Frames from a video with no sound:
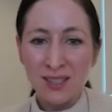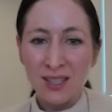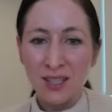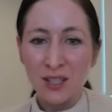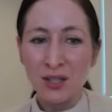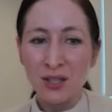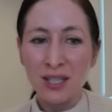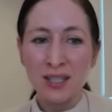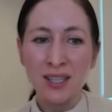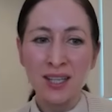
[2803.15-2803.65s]

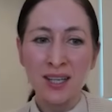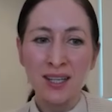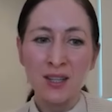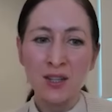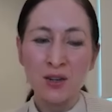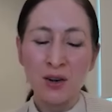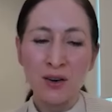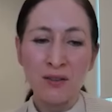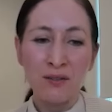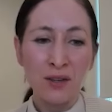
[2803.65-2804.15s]
you can get
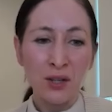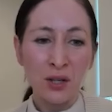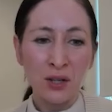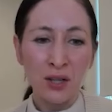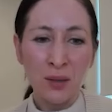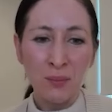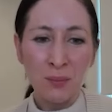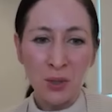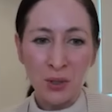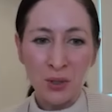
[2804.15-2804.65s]
the overall
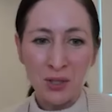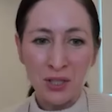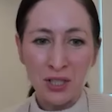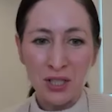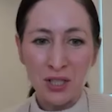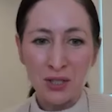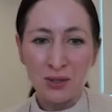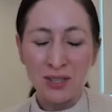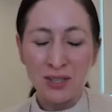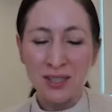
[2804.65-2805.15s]
approach
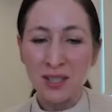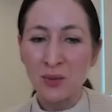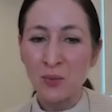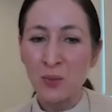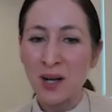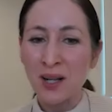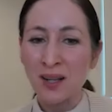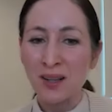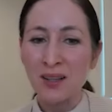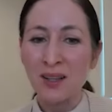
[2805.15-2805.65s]
used in
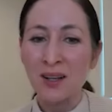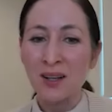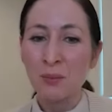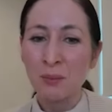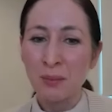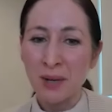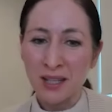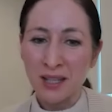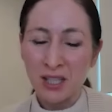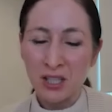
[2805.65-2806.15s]

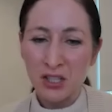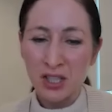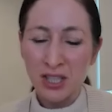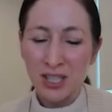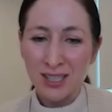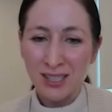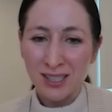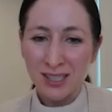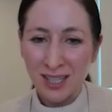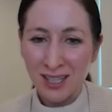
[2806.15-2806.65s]
well-managed
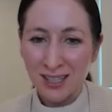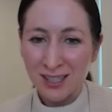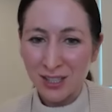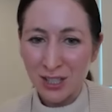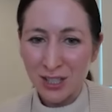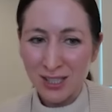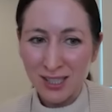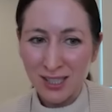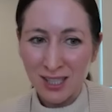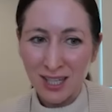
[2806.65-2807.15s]

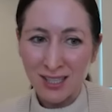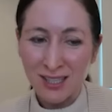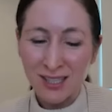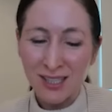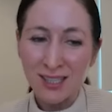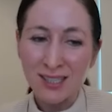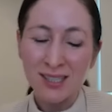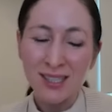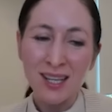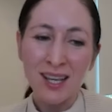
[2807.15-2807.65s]
strategy studies.